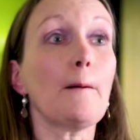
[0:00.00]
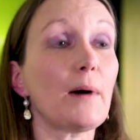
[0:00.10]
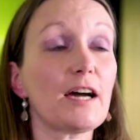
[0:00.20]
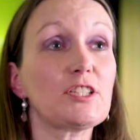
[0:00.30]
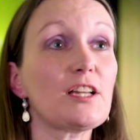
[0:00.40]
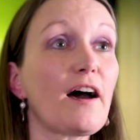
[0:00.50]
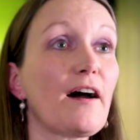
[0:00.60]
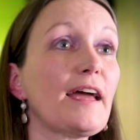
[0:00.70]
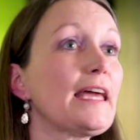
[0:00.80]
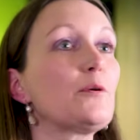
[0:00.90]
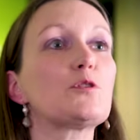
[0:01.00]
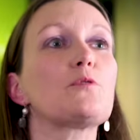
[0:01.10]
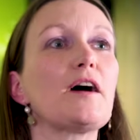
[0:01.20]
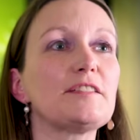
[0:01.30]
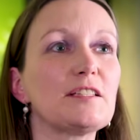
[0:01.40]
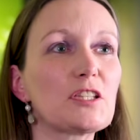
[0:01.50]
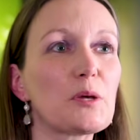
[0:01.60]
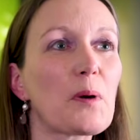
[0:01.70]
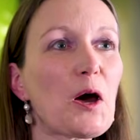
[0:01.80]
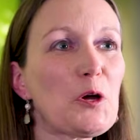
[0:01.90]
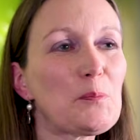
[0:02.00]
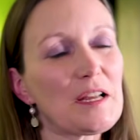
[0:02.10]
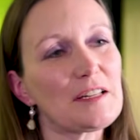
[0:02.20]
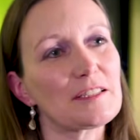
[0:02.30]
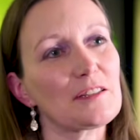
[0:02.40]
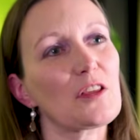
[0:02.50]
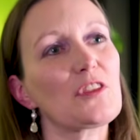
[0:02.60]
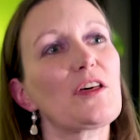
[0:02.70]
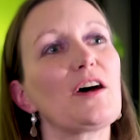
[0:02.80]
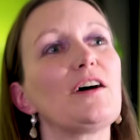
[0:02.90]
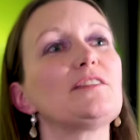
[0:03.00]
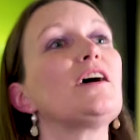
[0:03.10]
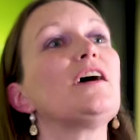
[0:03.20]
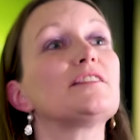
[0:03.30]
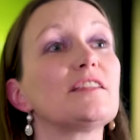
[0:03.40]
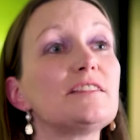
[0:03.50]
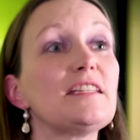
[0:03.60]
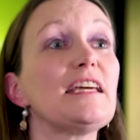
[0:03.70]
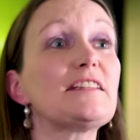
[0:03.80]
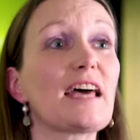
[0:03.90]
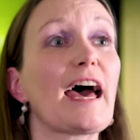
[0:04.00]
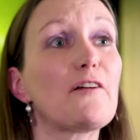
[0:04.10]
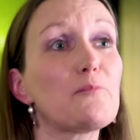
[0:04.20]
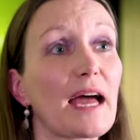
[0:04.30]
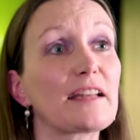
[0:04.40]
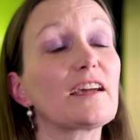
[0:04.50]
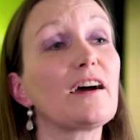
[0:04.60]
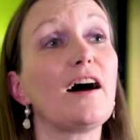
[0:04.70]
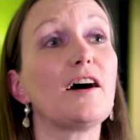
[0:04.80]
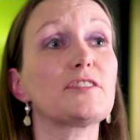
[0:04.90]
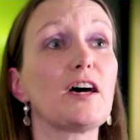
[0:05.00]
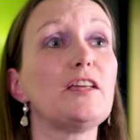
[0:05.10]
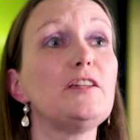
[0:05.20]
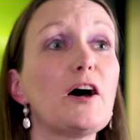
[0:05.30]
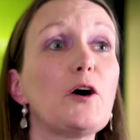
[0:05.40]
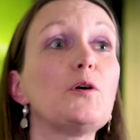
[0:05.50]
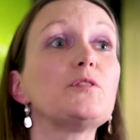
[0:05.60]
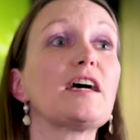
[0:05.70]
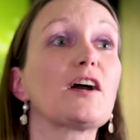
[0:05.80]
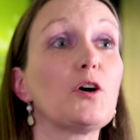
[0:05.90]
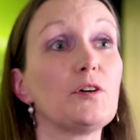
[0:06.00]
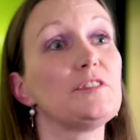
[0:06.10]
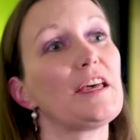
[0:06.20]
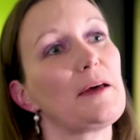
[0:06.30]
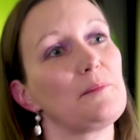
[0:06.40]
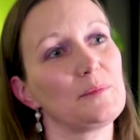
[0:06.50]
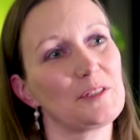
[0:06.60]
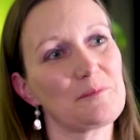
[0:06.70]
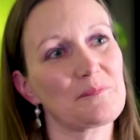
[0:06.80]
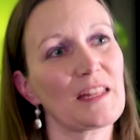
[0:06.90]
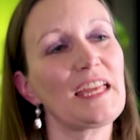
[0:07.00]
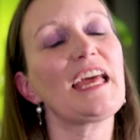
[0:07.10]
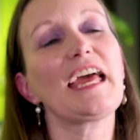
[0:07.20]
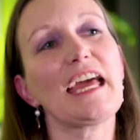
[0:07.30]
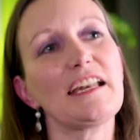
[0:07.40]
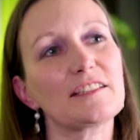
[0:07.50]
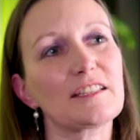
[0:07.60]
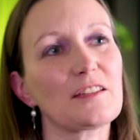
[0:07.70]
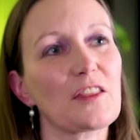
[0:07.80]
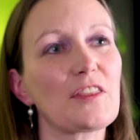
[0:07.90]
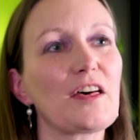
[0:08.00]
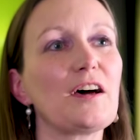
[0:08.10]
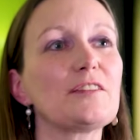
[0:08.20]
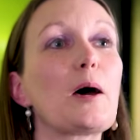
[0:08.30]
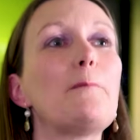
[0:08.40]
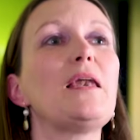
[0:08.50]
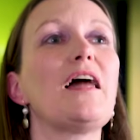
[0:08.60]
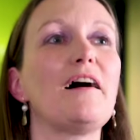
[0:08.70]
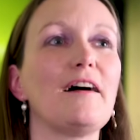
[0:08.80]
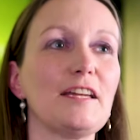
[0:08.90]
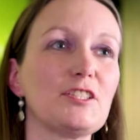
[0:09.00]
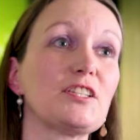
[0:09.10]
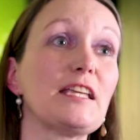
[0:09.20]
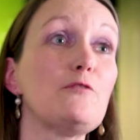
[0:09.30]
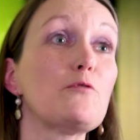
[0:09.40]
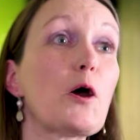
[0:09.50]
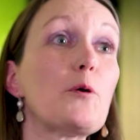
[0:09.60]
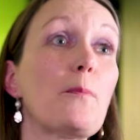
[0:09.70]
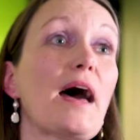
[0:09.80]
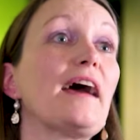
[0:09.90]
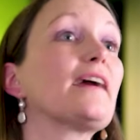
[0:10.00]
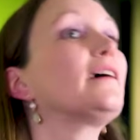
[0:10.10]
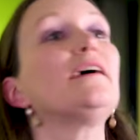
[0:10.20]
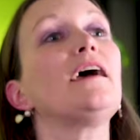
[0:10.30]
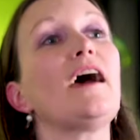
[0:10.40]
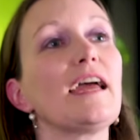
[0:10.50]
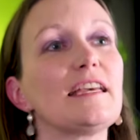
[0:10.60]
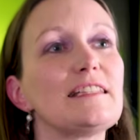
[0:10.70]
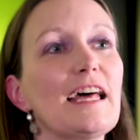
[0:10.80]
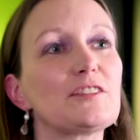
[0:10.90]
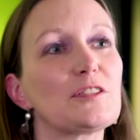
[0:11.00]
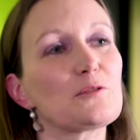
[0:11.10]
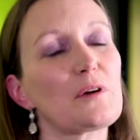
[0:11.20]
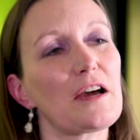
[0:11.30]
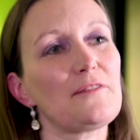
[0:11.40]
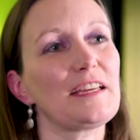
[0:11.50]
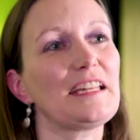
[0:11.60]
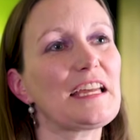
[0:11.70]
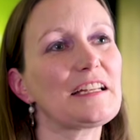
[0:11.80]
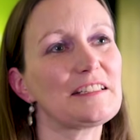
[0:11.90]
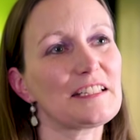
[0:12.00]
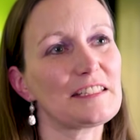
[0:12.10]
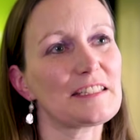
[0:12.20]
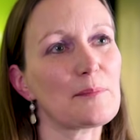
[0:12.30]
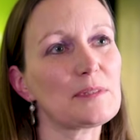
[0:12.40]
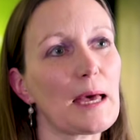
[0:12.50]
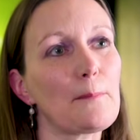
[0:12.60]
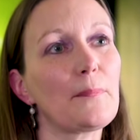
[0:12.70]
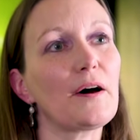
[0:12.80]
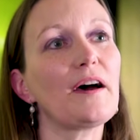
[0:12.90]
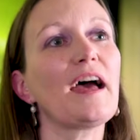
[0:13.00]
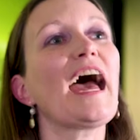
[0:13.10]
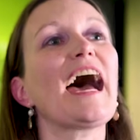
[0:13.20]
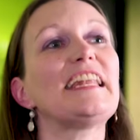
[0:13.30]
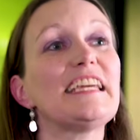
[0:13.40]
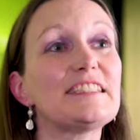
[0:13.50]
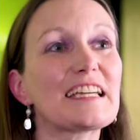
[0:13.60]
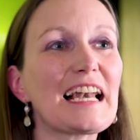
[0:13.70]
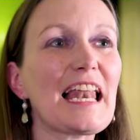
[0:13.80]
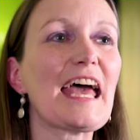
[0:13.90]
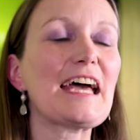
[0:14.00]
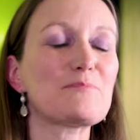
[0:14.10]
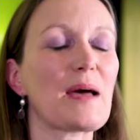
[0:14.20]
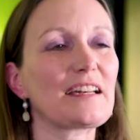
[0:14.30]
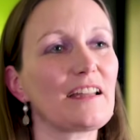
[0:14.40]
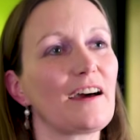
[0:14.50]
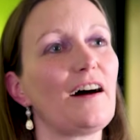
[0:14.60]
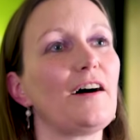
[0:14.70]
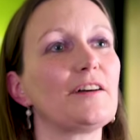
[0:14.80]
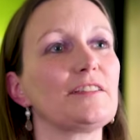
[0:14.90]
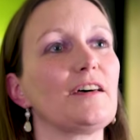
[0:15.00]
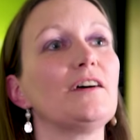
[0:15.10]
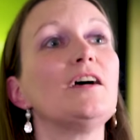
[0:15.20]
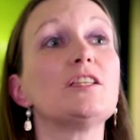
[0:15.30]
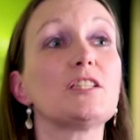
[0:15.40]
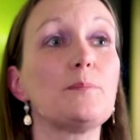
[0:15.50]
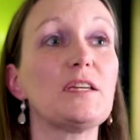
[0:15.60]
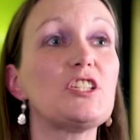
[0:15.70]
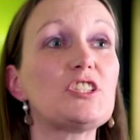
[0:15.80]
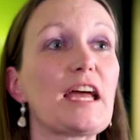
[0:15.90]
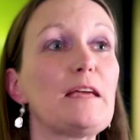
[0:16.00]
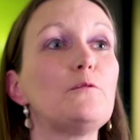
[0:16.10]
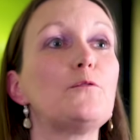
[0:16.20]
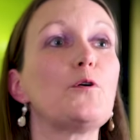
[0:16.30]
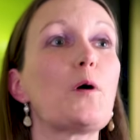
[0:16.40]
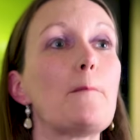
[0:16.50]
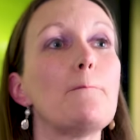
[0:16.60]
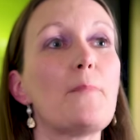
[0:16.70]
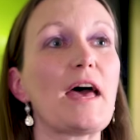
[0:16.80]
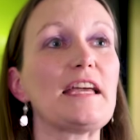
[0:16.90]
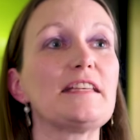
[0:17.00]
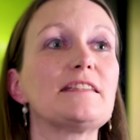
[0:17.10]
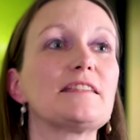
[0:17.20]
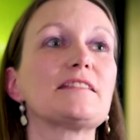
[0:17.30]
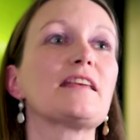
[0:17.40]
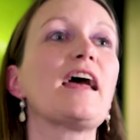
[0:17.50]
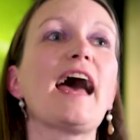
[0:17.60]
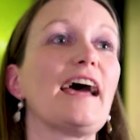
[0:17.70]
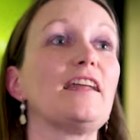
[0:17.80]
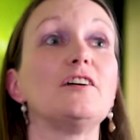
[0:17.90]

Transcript: By July, he was writing to the Pope Innocent III to seek to have Magna Carta annulled and condemned. Innocent III obliged, and he wrote back, his letters arriving in England in September, and he declared Magna Carta to be shameful and base and